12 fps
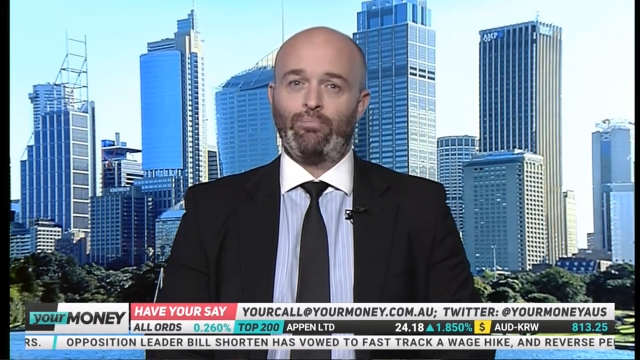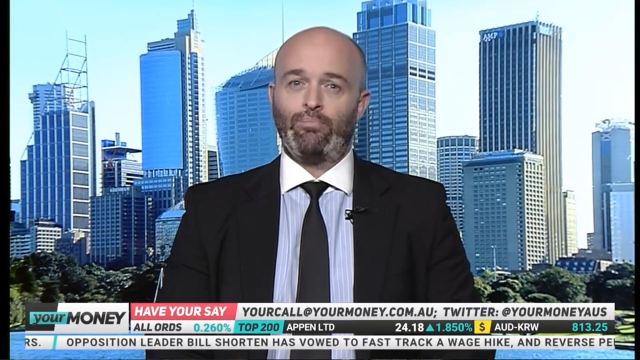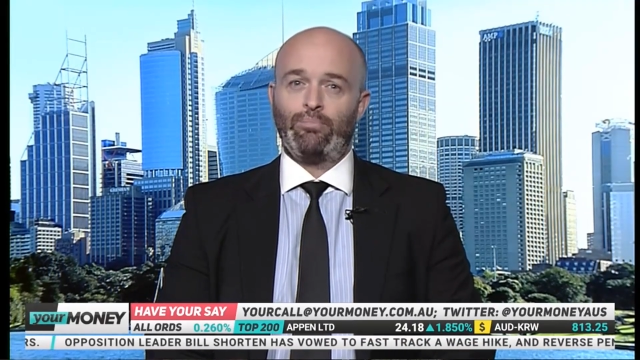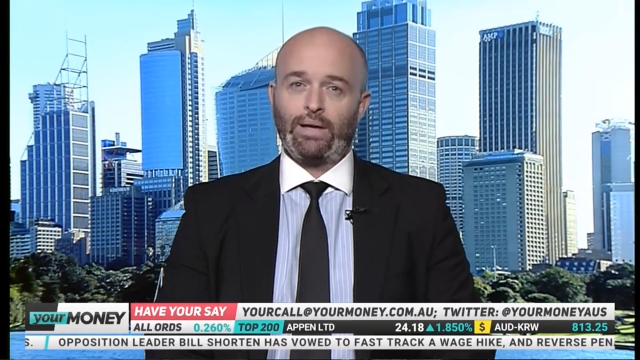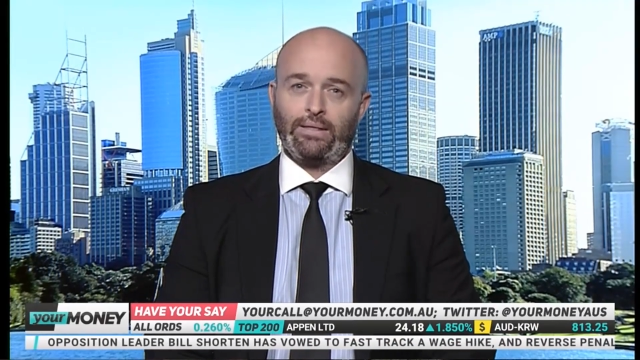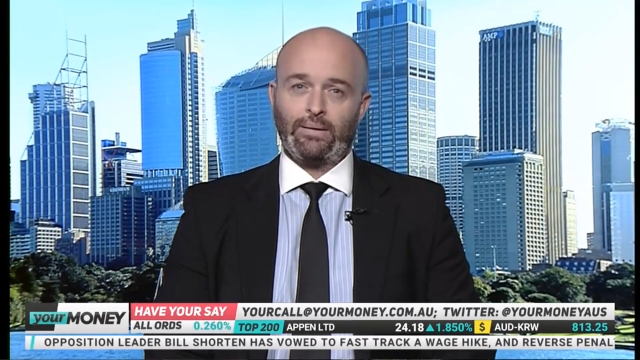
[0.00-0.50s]

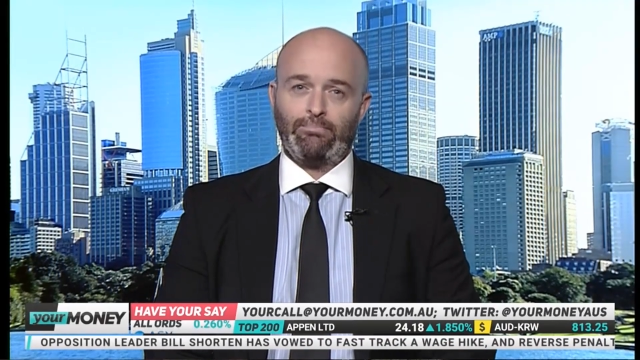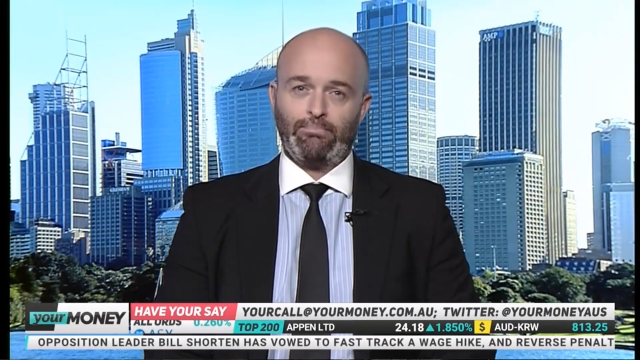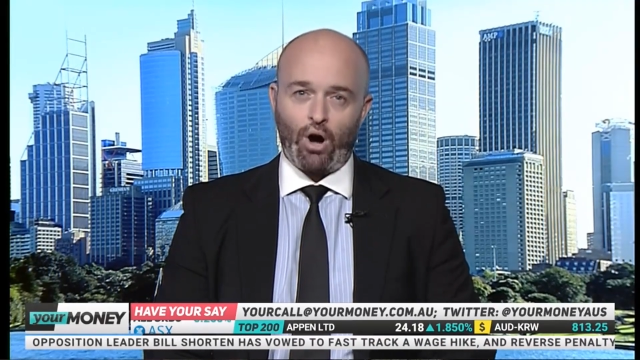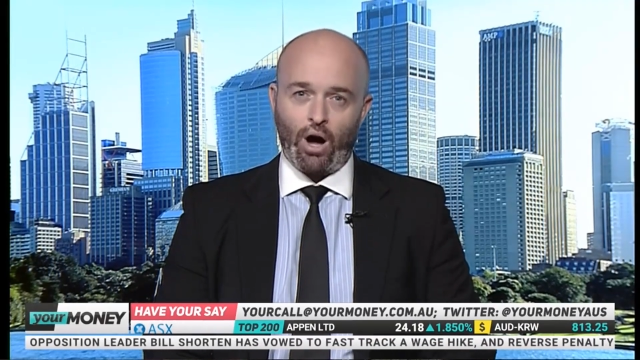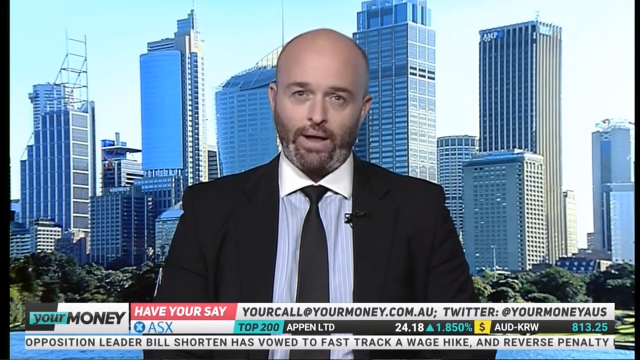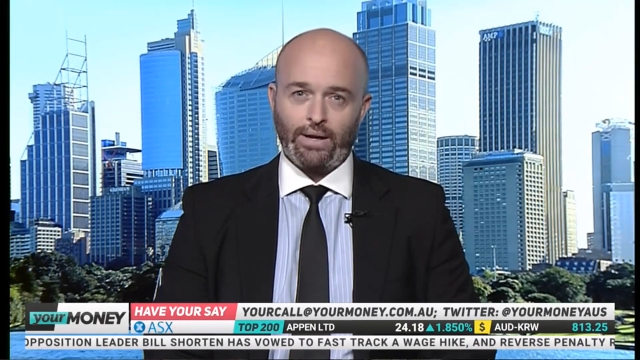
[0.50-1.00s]
be the
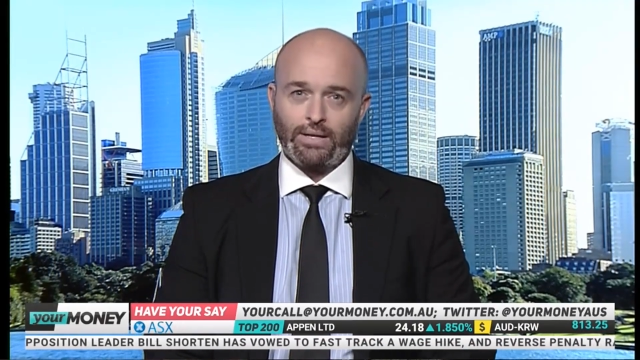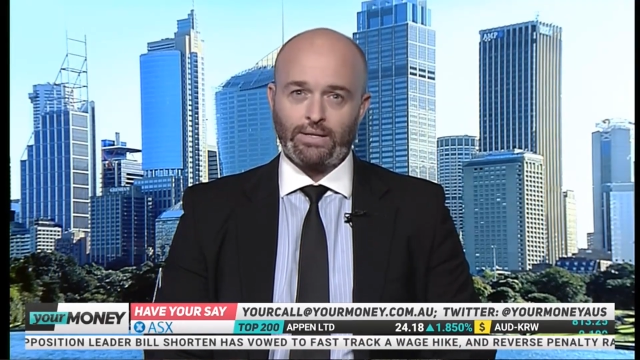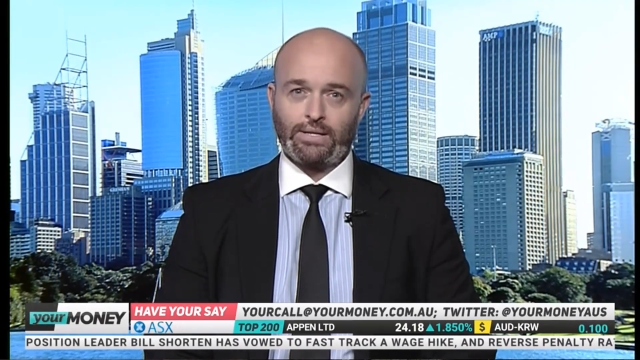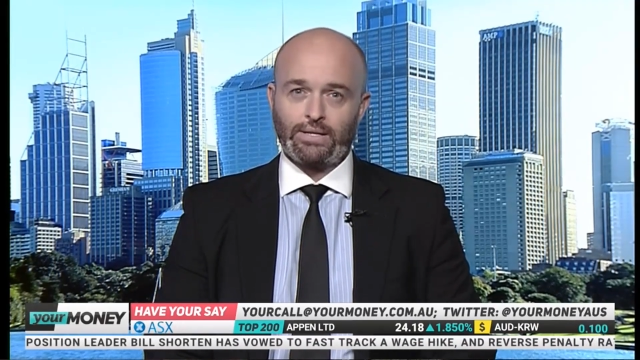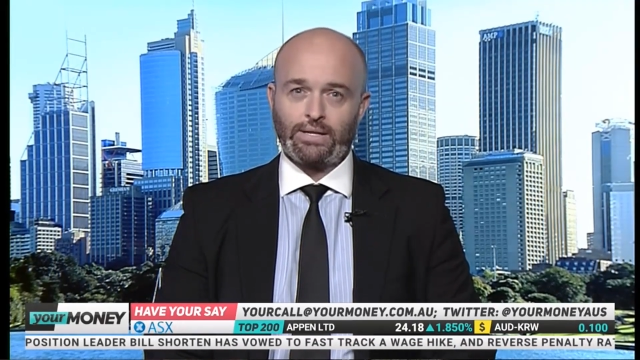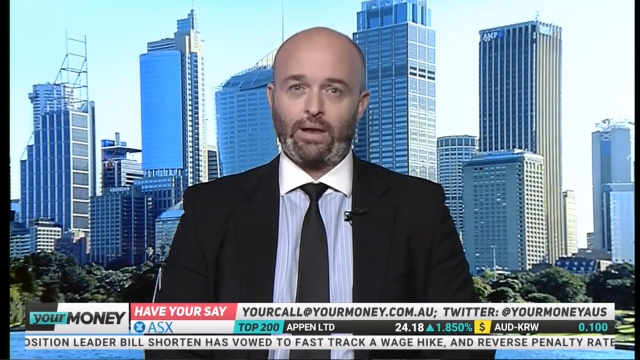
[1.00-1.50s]

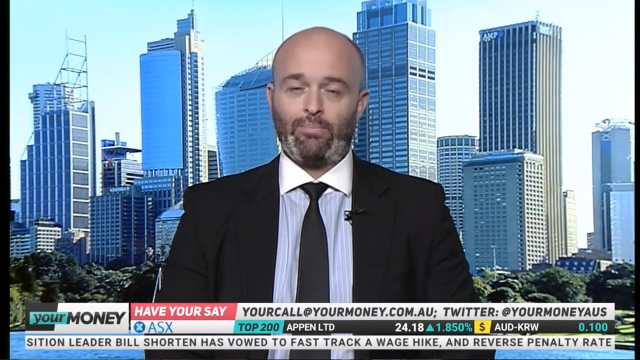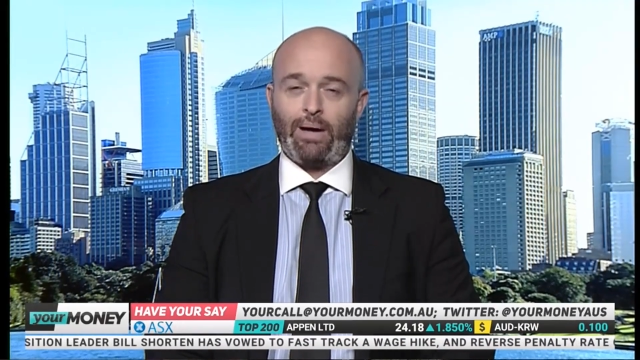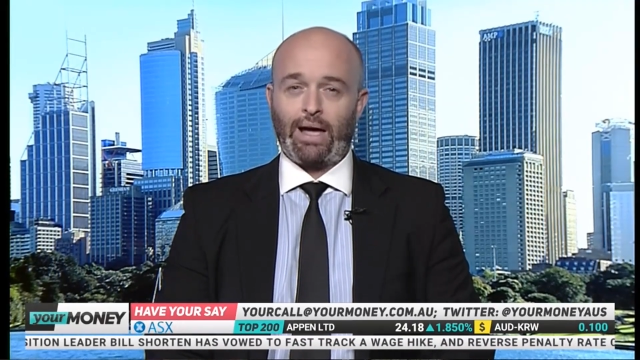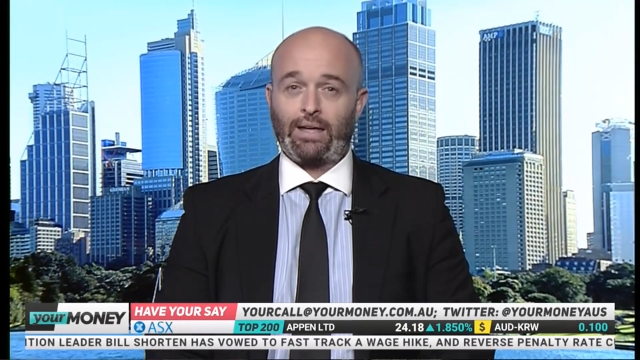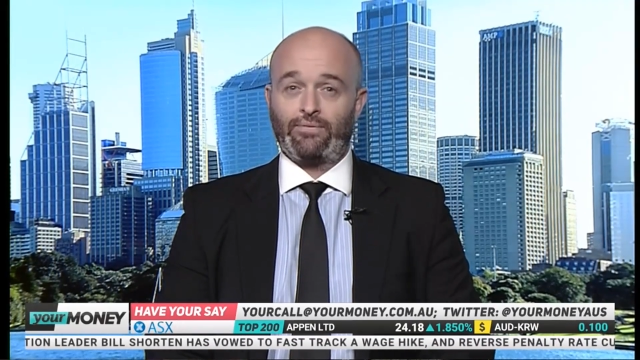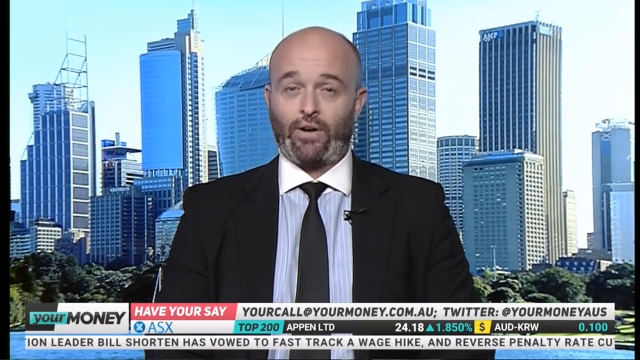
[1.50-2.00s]
miners that are
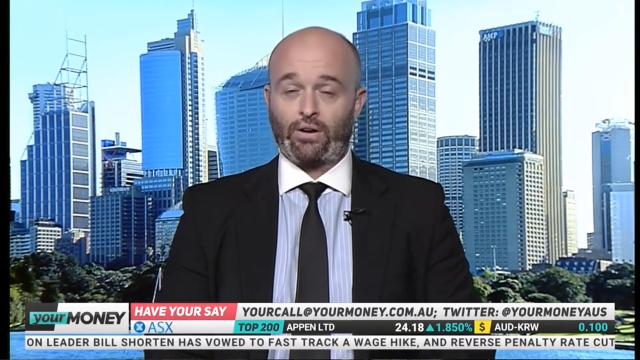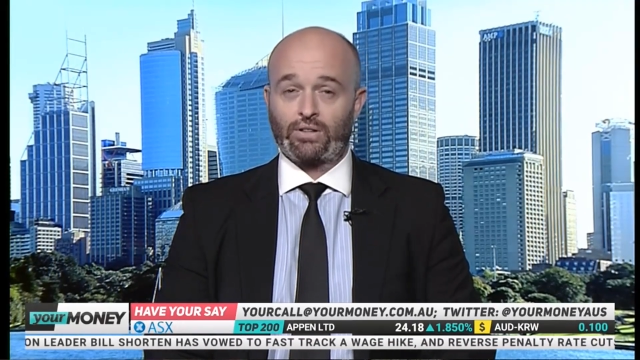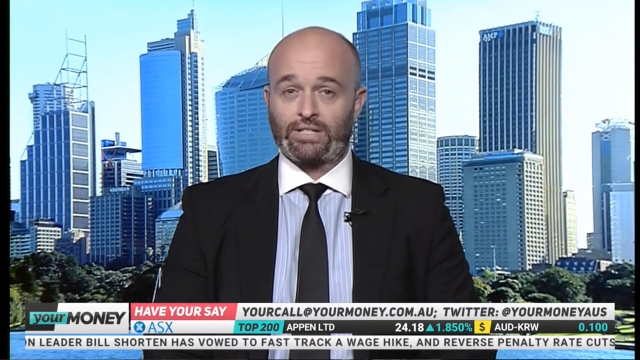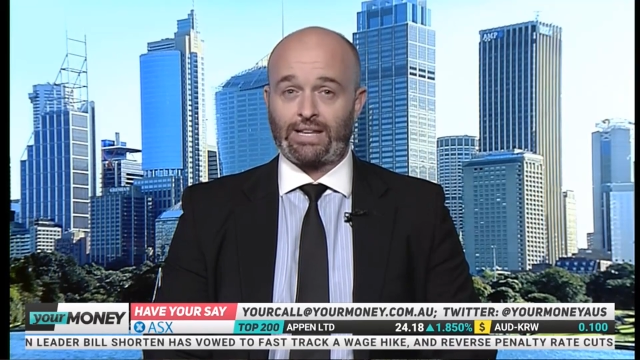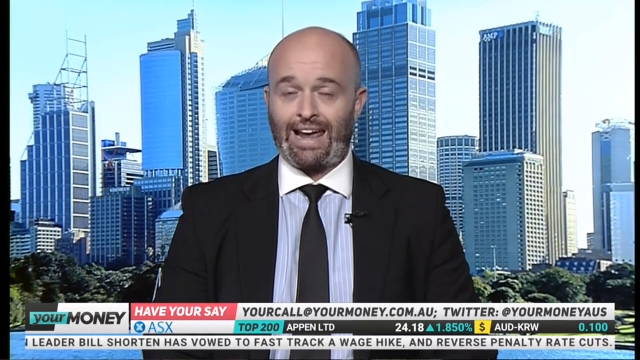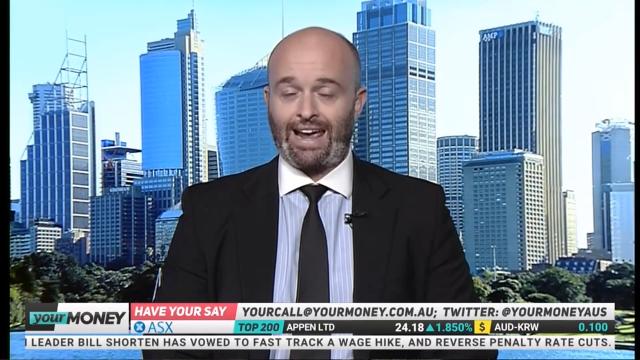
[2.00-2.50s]
back in
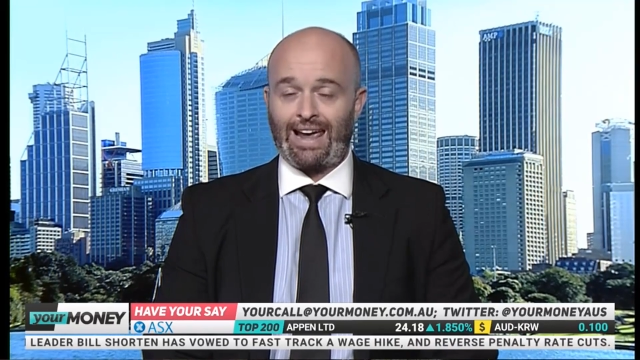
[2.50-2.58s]
focus today,